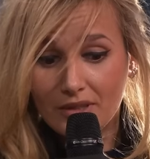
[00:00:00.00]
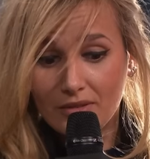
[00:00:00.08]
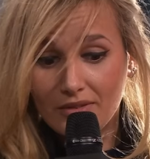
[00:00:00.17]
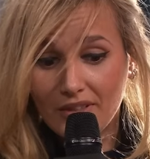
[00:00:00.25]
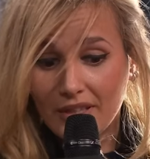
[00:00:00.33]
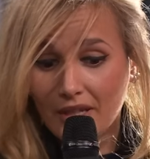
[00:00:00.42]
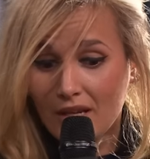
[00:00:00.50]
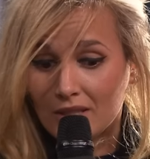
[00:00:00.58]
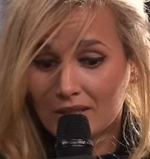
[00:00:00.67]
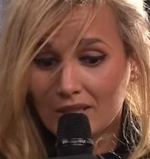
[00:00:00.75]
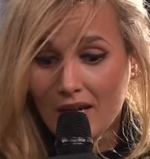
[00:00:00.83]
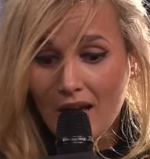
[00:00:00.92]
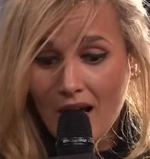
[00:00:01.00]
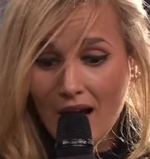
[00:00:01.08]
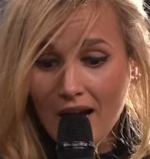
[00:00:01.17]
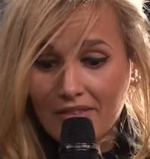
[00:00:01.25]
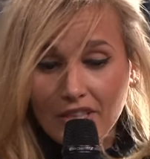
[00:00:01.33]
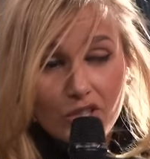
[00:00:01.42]
and everything, and
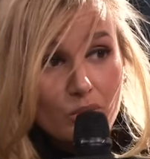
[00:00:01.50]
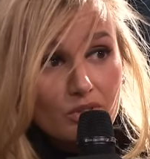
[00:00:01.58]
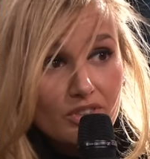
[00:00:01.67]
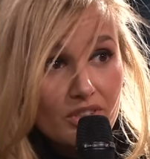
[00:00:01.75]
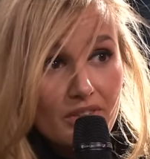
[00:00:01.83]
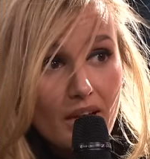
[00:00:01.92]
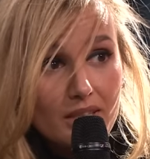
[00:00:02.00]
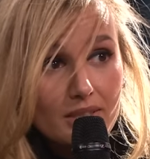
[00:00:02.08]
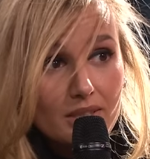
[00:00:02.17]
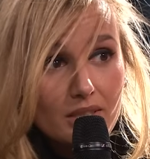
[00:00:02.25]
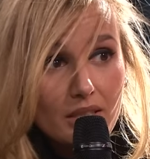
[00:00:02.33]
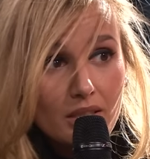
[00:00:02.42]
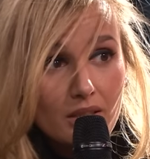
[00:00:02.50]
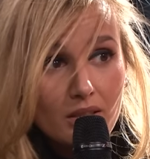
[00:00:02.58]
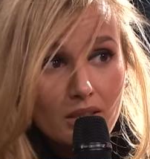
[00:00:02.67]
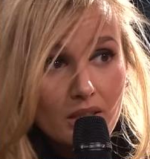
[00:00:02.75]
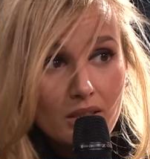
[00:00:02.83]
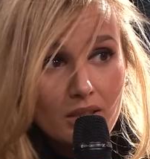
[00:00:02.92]
and I don't see that
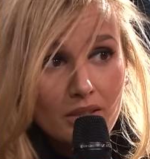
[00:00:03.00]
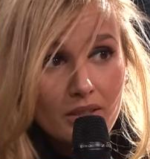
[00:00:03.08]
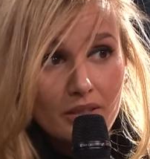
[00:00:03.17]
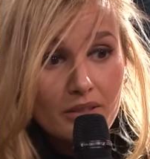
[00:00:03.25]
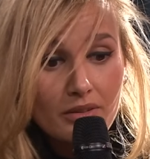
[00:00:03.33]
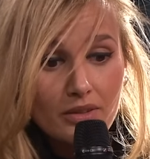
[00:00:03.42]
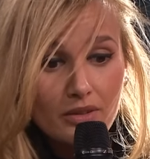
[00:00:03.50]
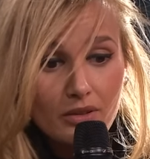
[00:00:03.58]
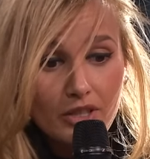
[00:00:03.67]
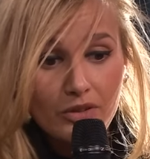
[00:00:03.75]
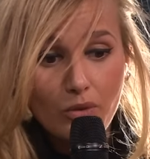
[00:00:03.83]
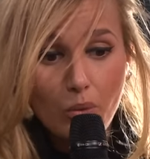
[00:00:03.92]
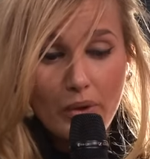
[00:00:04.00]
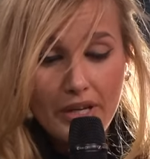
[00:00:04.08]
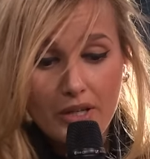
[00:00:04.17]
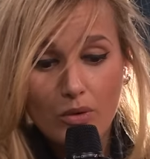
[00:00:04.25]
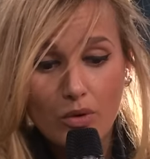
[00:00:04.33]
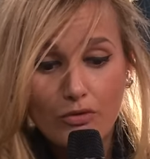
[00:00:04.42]
in, in, in, uh, in the
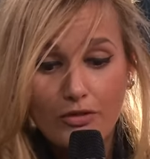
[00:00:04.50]
way where